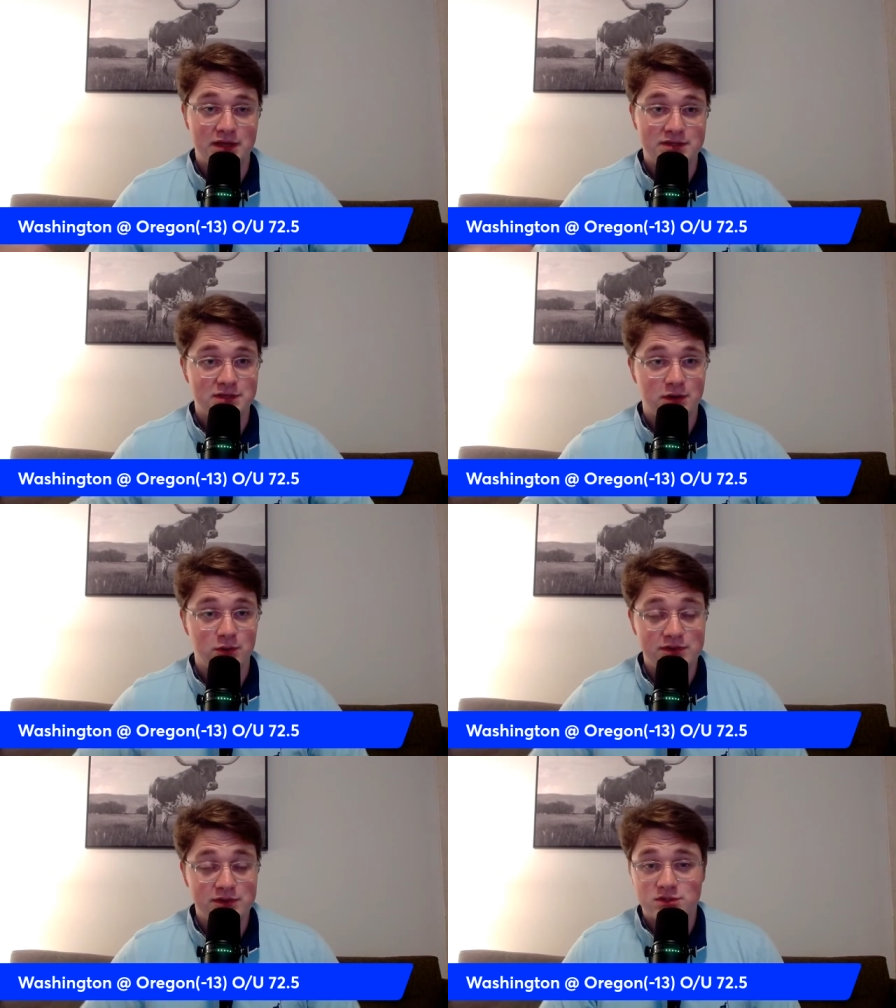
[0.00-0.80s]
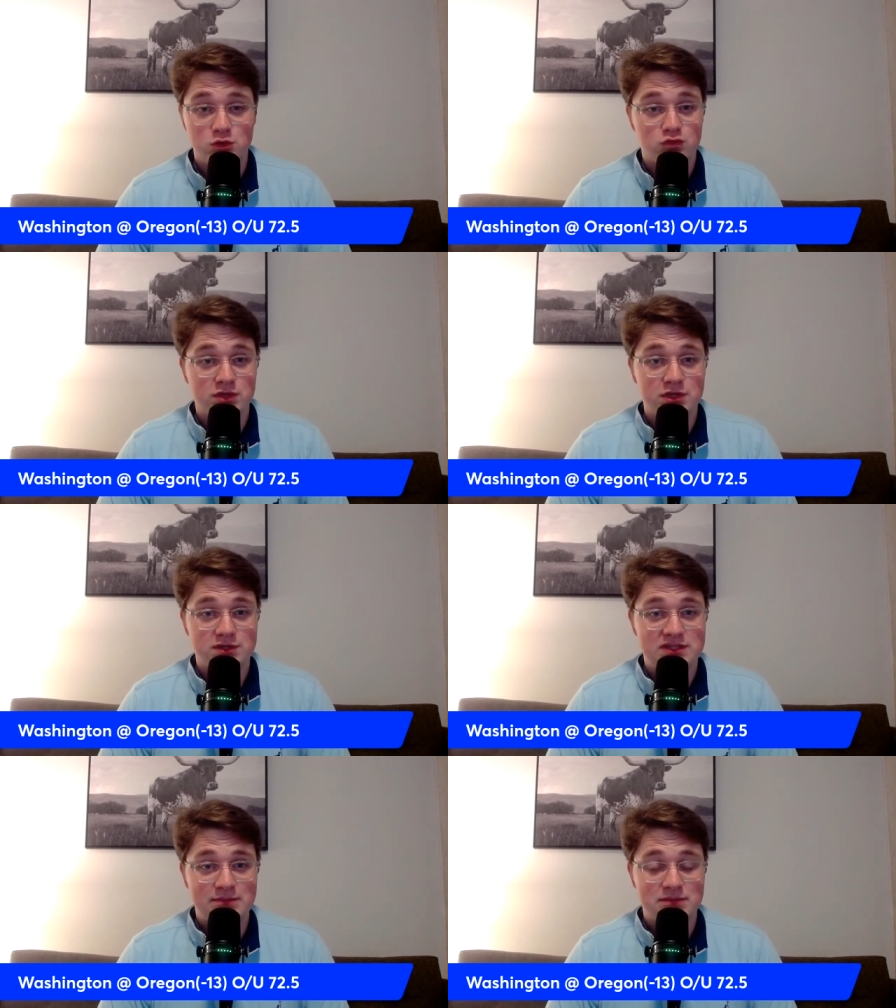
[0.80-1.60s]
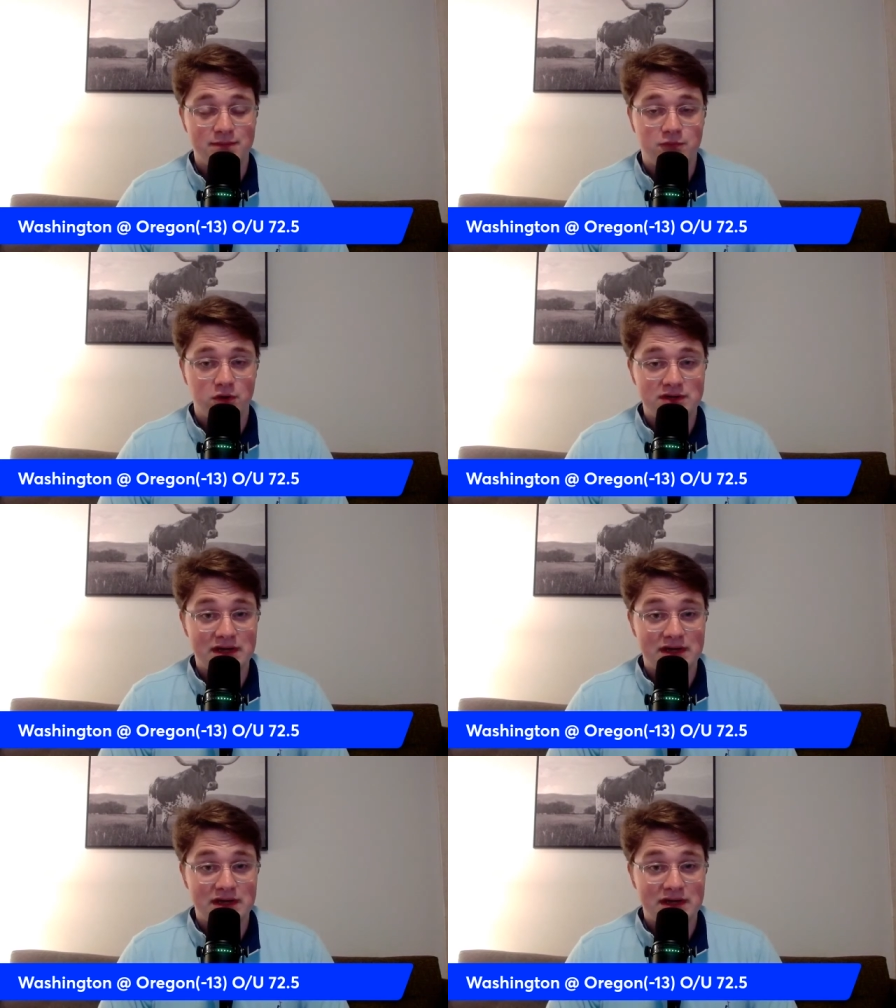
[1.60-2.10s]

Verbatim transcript: So these are two really good teams up front.